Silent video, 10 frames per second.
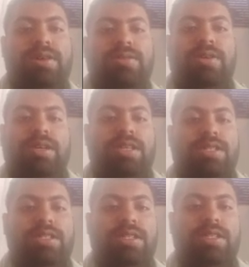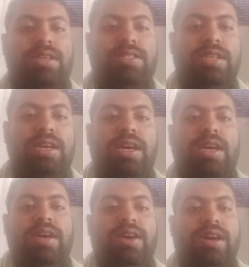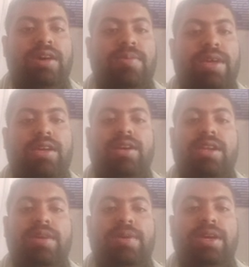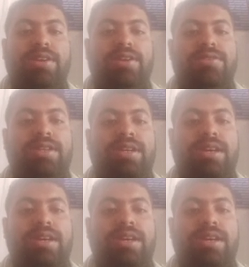also increases. Thus, By introducing a